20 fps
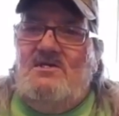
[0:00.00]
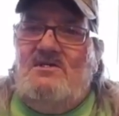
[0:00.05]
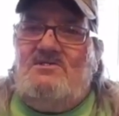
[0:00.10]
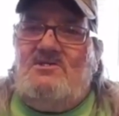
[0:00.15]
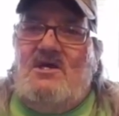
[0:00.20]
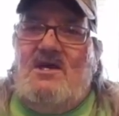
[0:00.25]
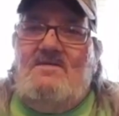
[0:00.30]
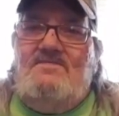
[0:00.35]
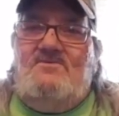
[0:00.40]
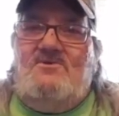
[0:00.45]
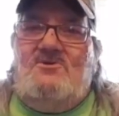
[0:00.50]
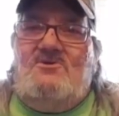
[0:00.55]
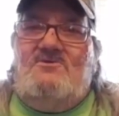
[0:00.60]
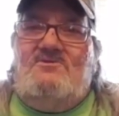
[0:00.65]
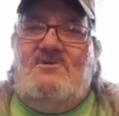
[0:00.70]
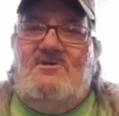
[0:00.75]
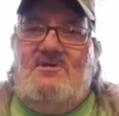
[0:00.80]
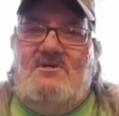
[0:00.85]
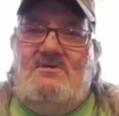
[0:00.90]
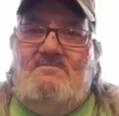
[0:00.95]
It's after
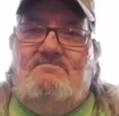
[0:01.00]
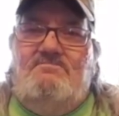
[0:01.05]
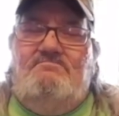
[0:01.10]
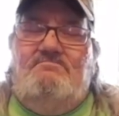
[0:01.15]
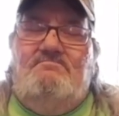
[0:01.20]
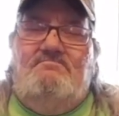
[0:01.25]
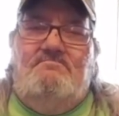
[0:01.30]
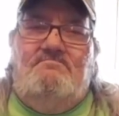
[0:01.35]
the